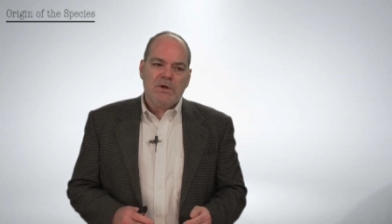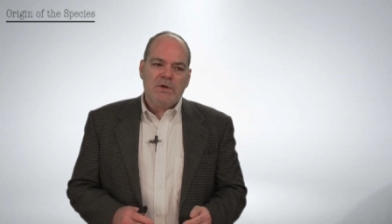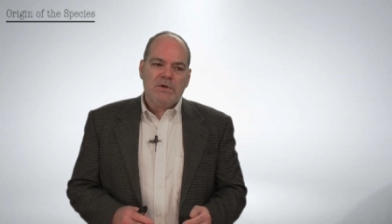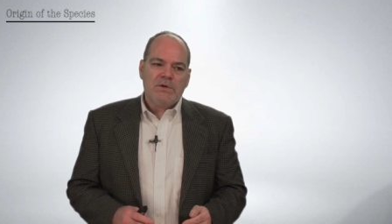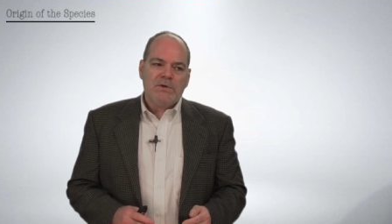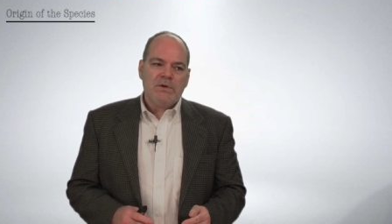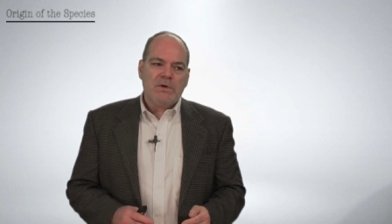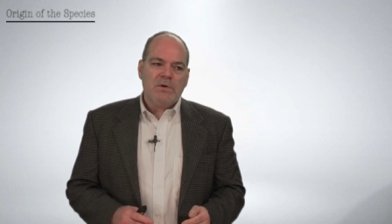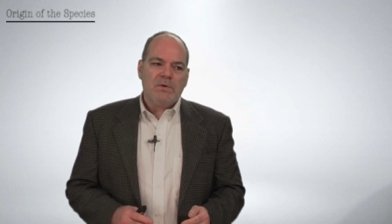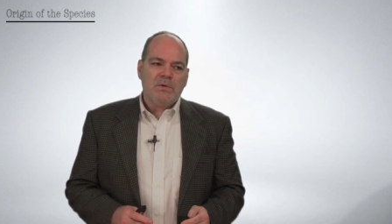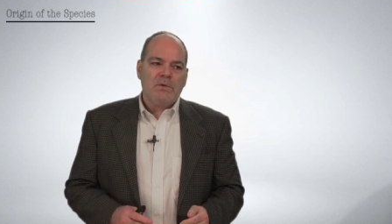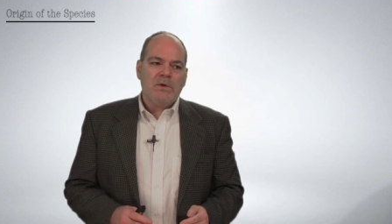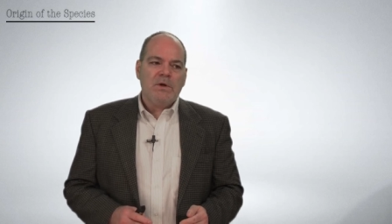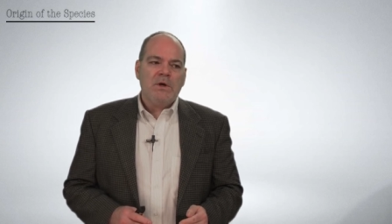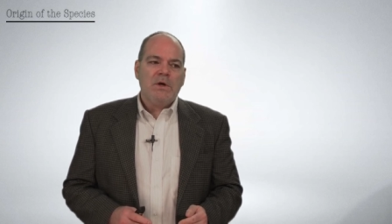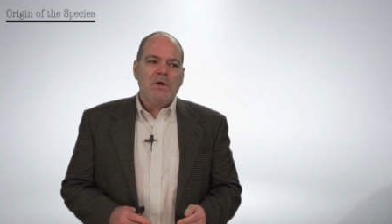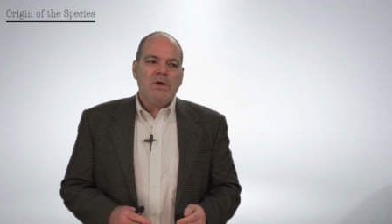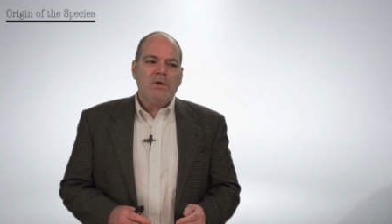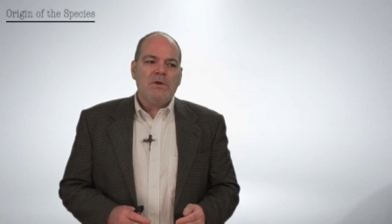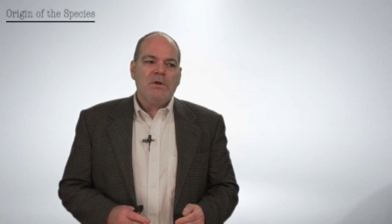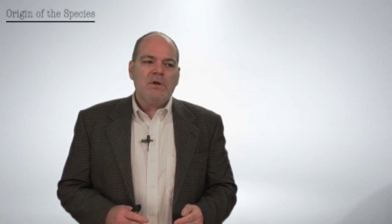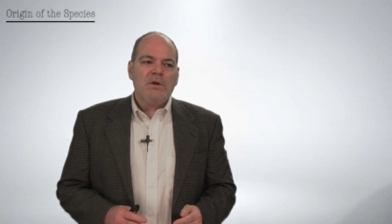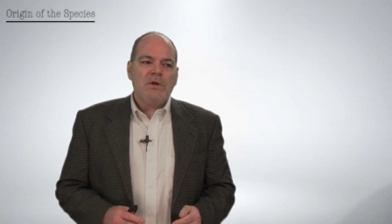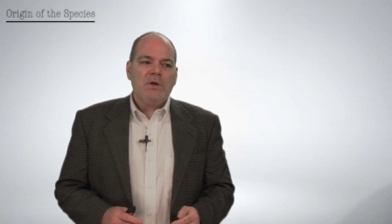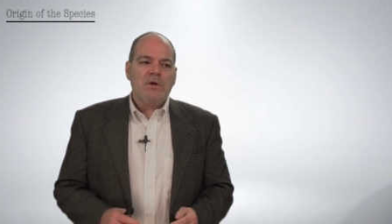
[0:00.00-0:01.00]
So
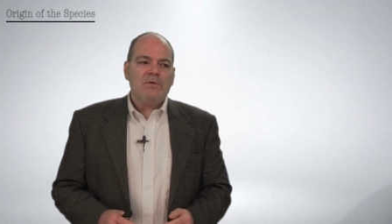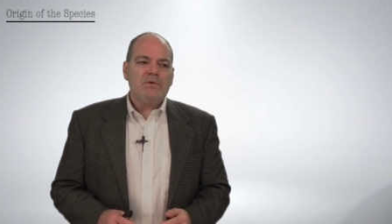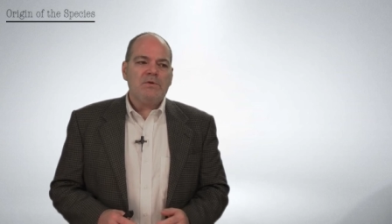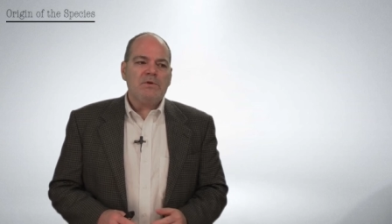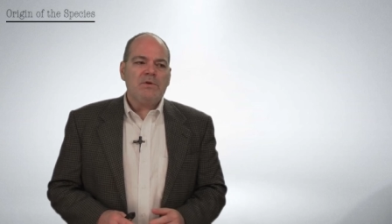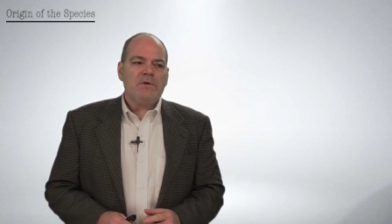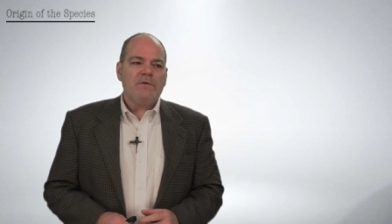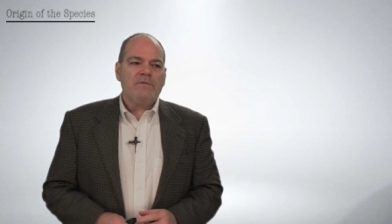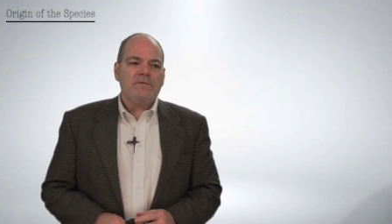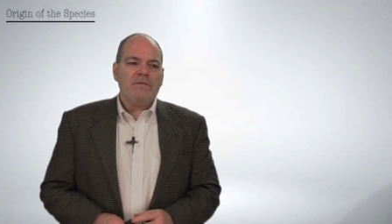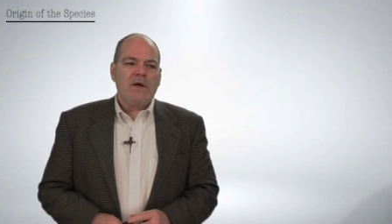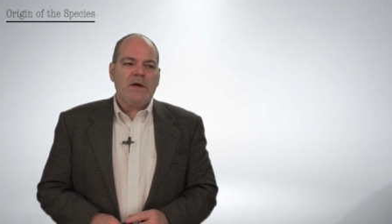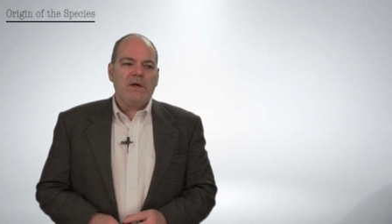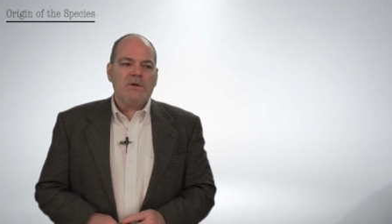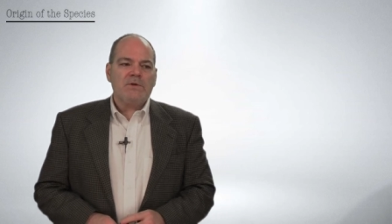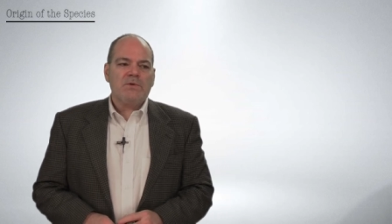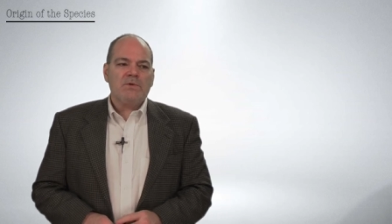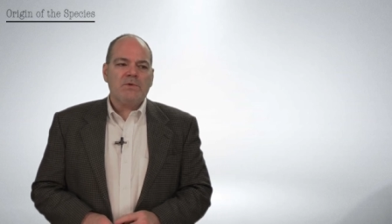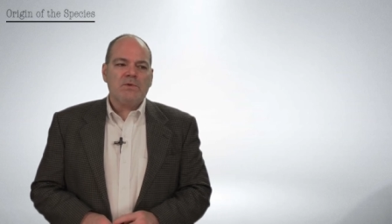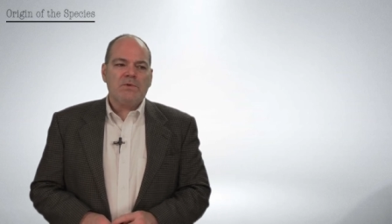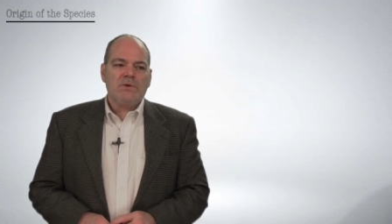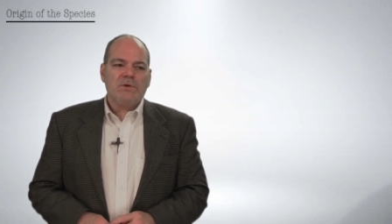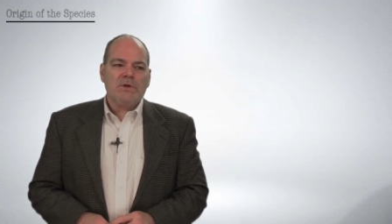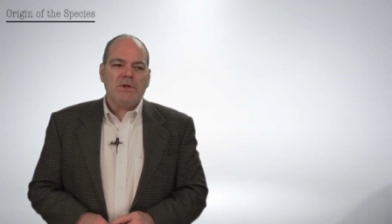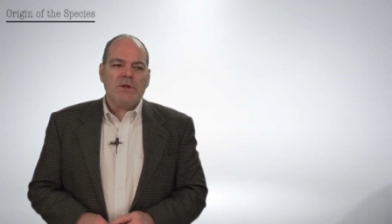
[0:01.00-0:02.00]
the notion of
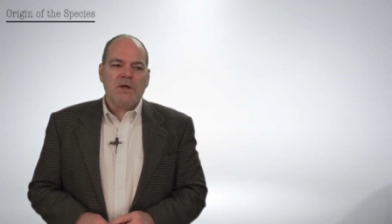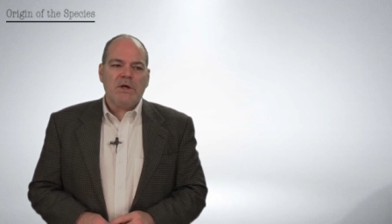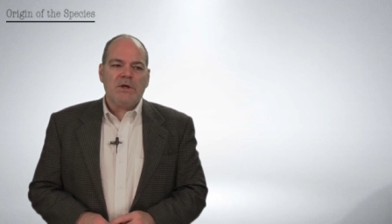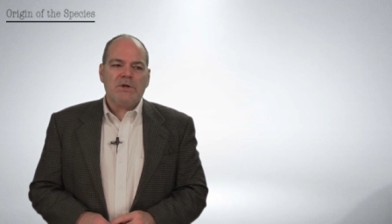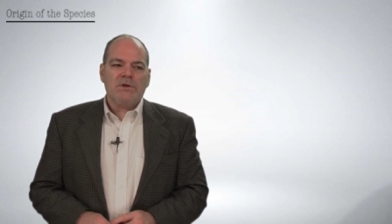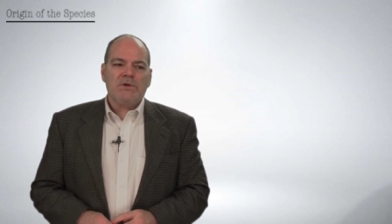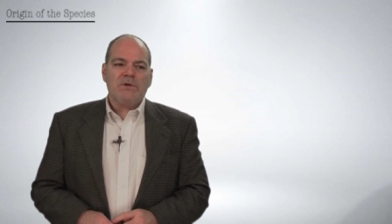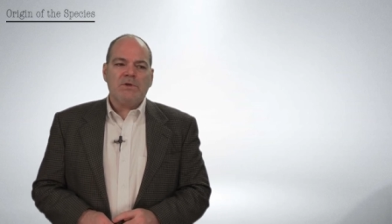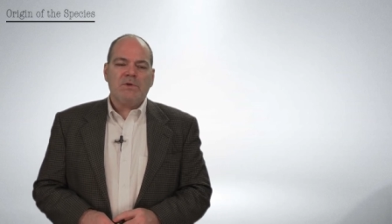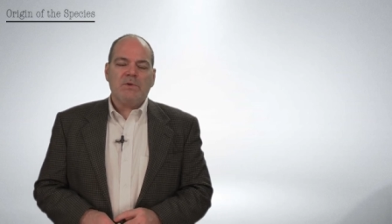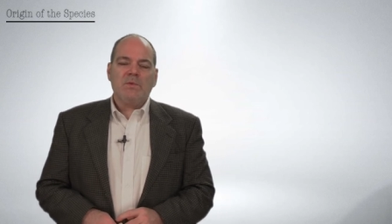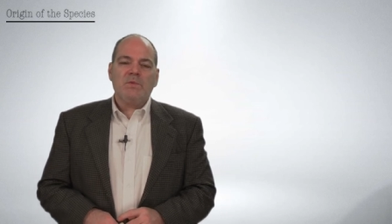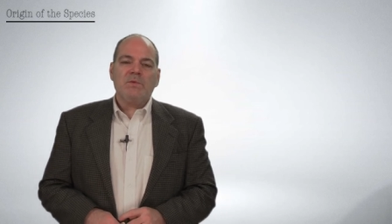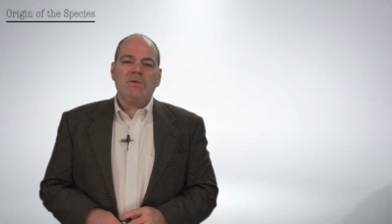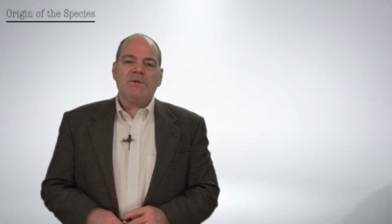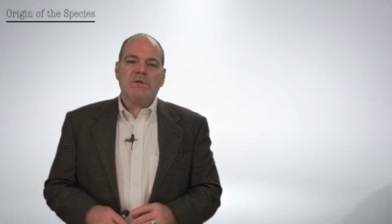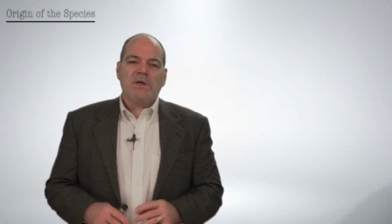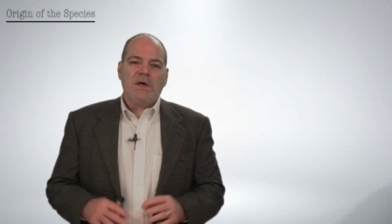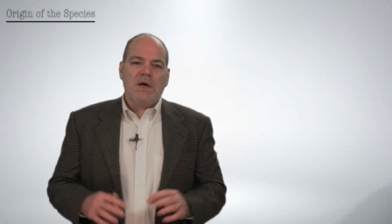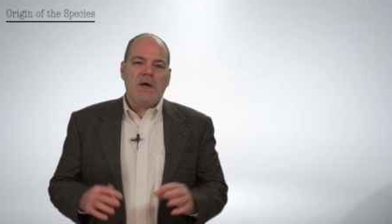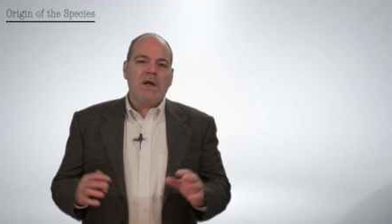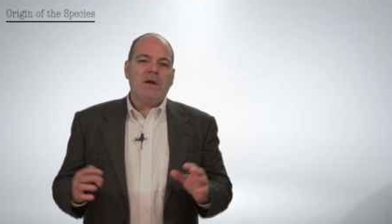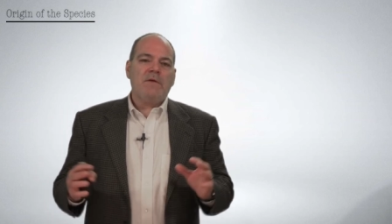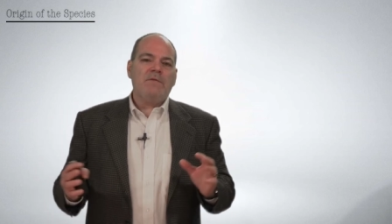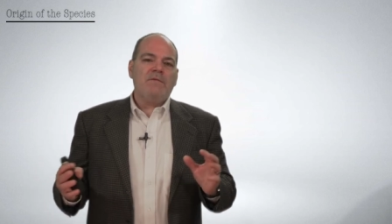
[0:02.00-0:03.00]
natural selection was
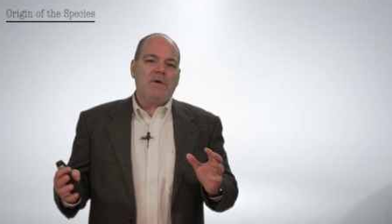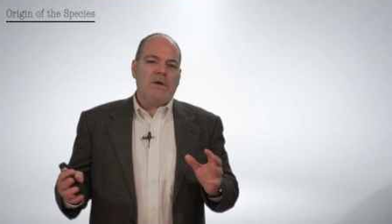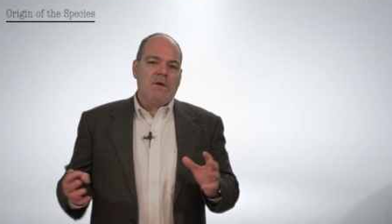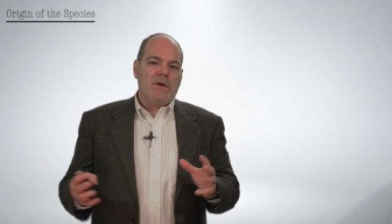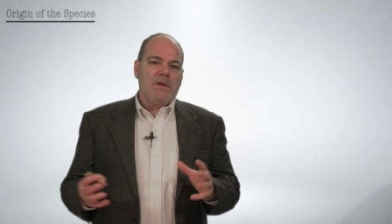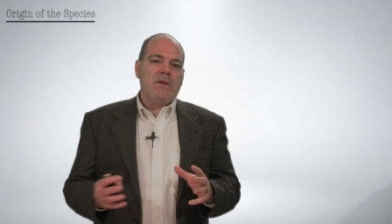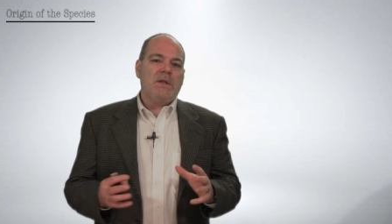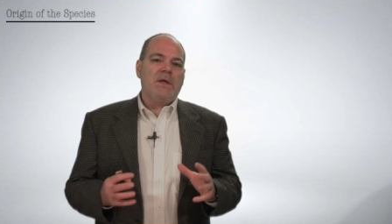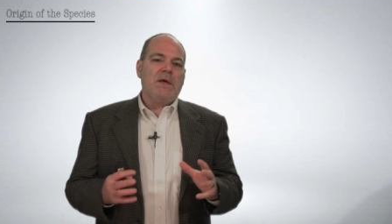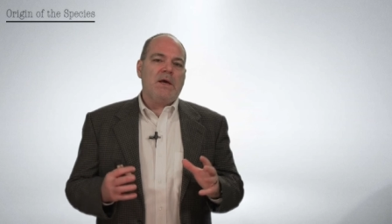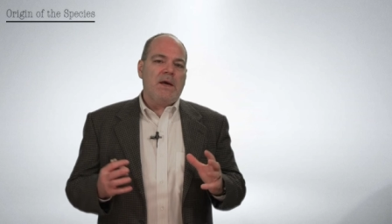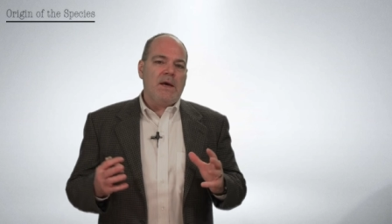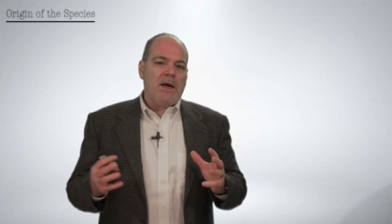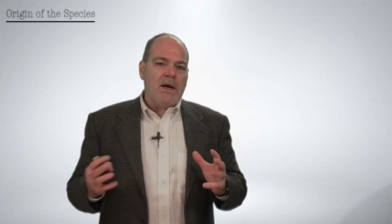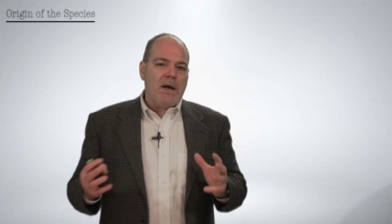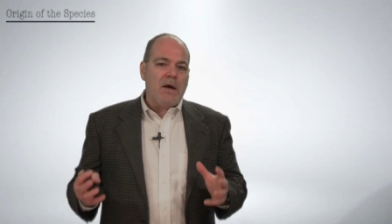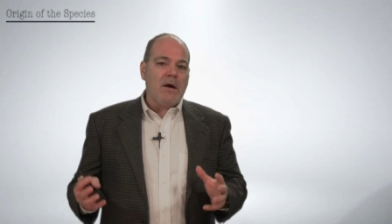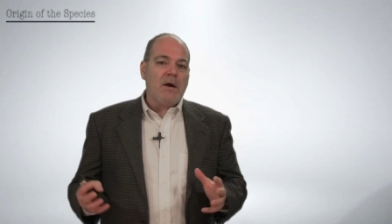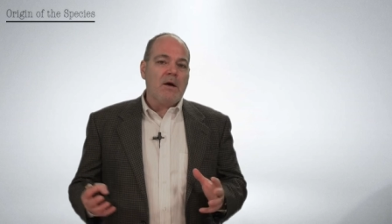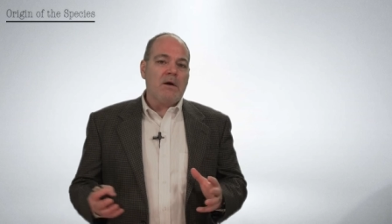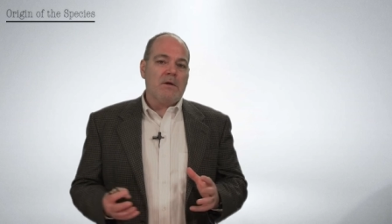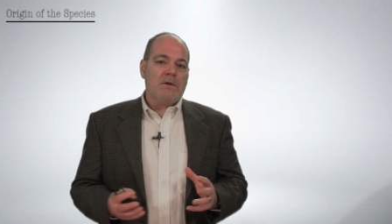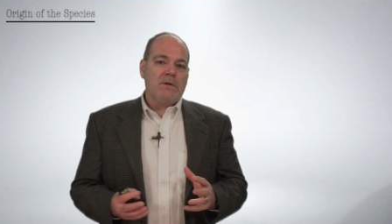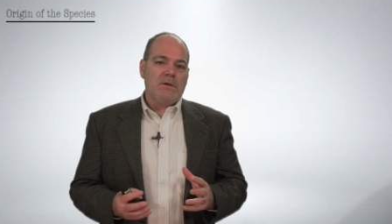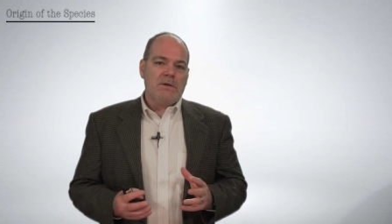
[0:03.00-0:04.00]
kind of in the
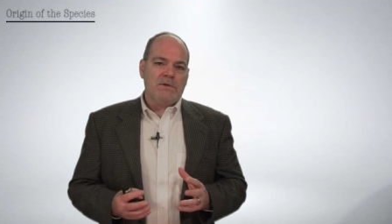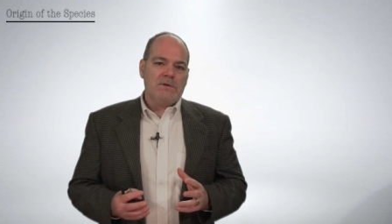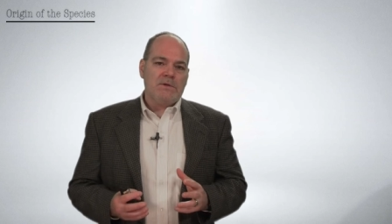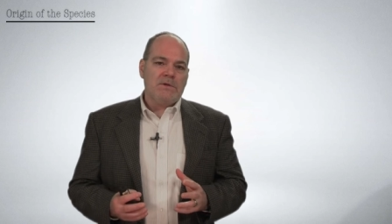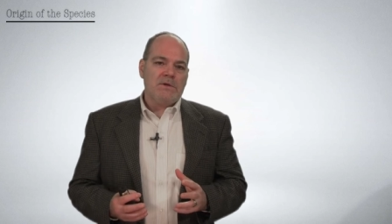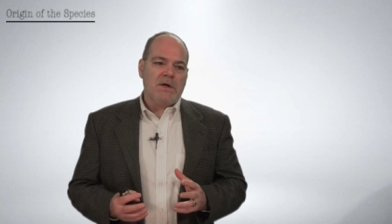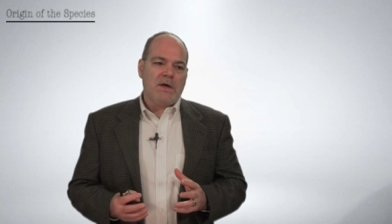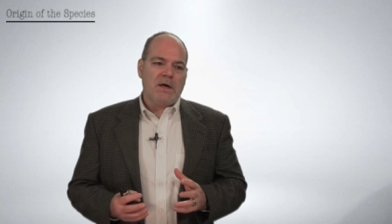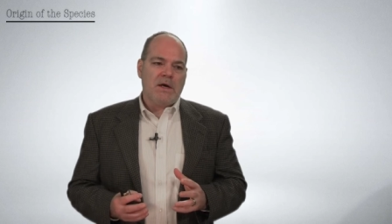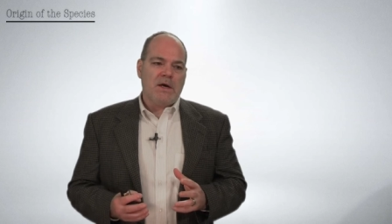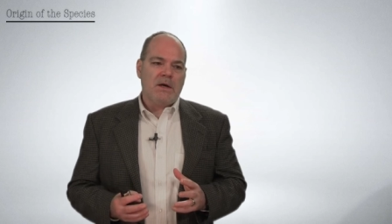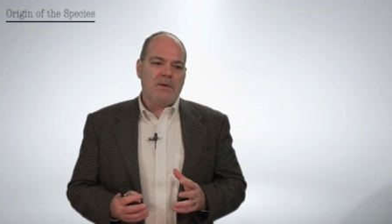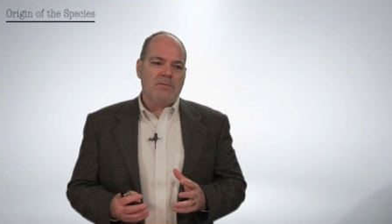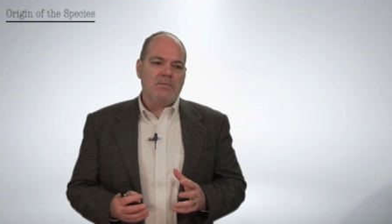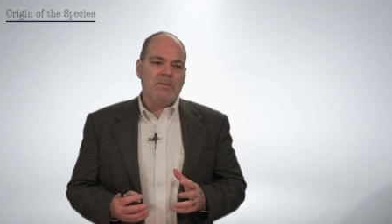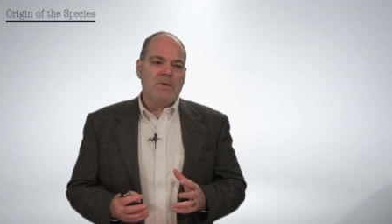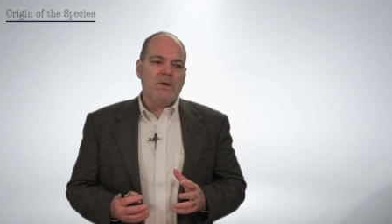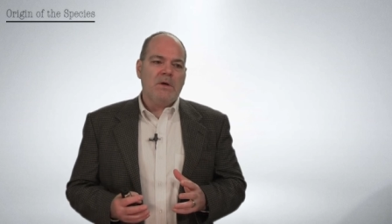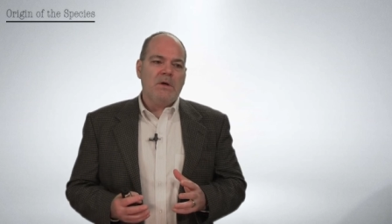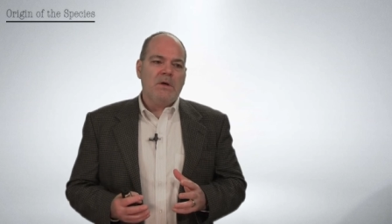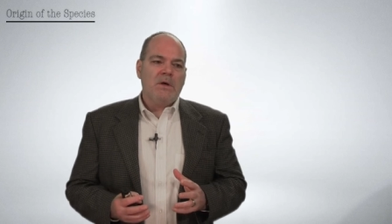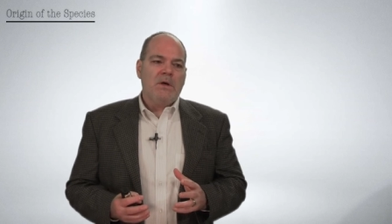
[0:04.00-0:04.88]
air at this time,